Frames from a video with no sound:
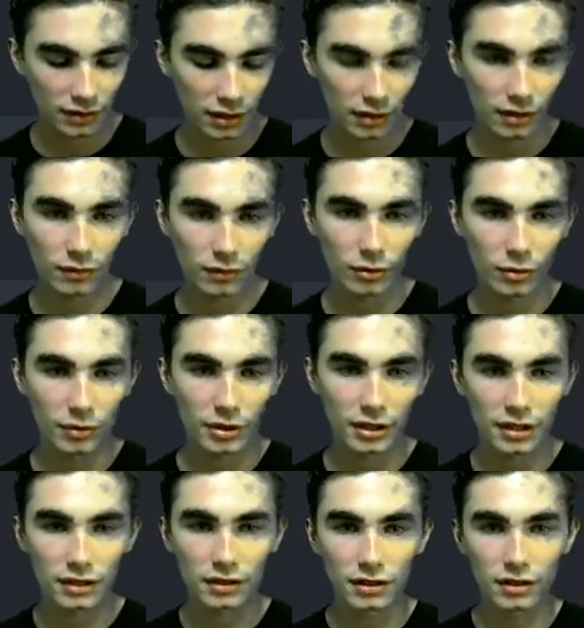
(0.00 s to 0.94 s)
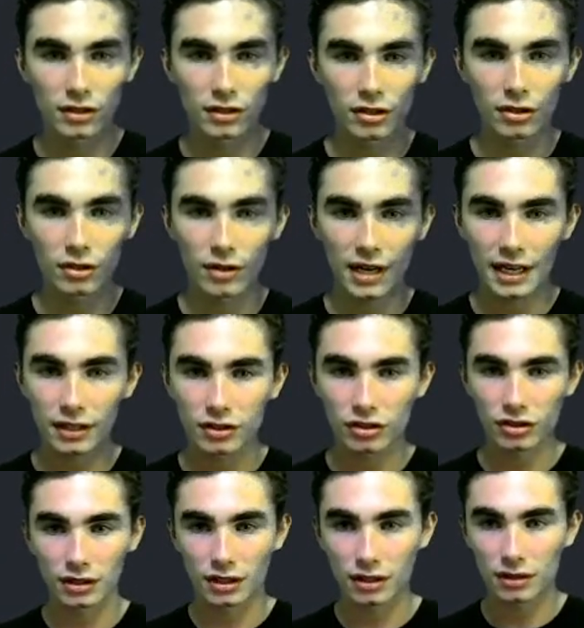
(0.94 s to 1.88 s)
what we need to do,
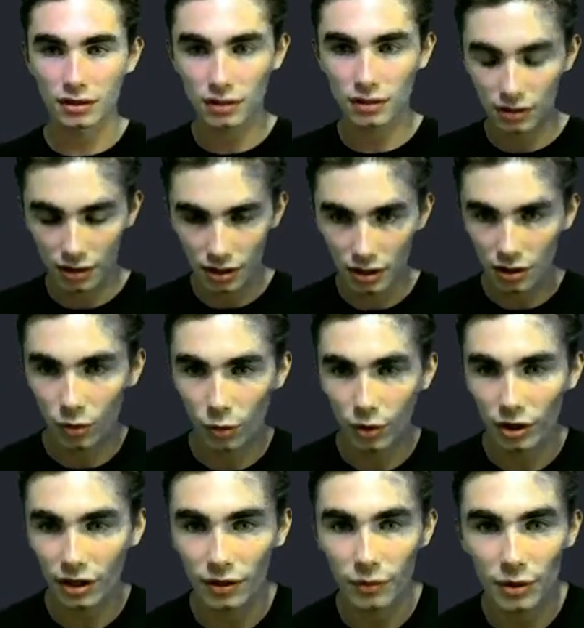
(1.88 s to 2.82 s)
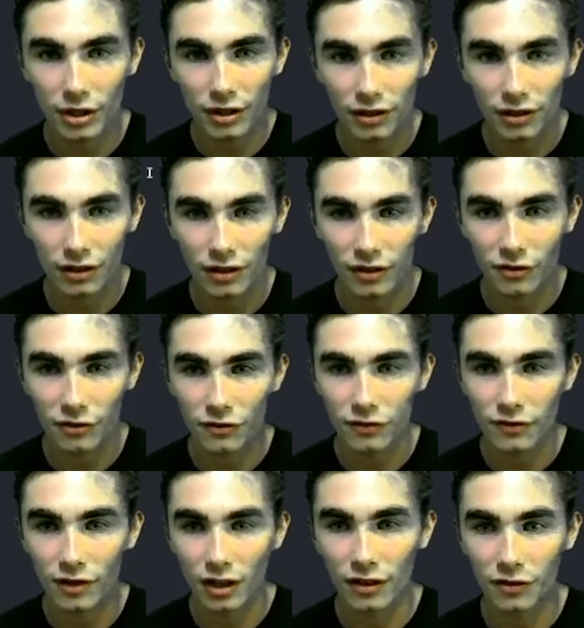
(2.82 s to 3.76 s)
actually, we are on
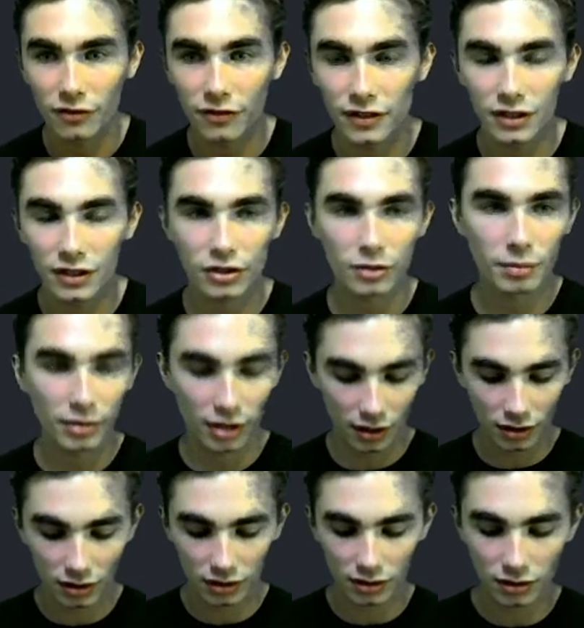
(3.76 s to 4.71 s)
the finished product,